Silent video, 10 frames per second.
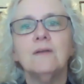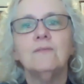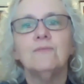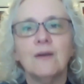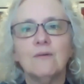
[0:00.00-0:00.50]

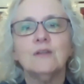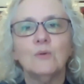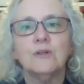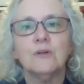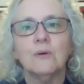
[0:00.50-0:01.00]
very
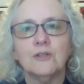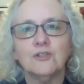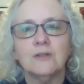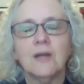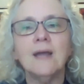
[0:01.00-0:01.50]
loaded
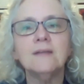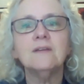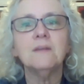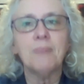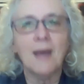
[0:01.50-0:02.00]
question. I
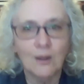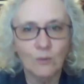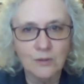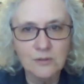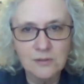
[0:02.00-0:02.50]
did it
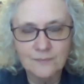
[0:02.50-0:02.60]
backwards.